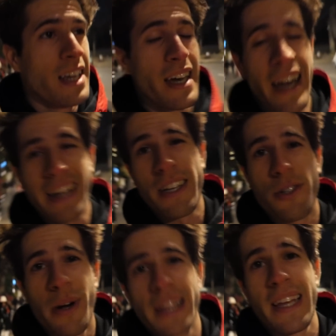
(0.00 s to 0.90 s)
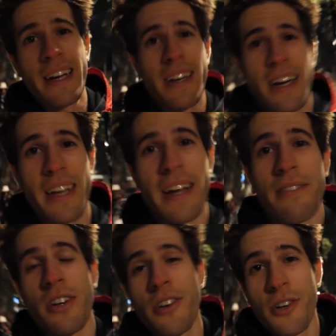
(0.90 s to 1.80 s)
and it's quite late at night and I have
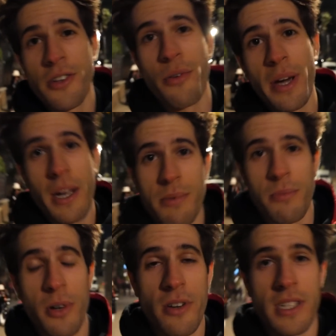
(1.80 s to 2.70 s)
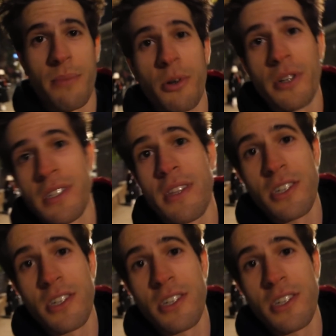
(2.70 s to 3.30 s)
an early wake up tomorrow because I'm going to the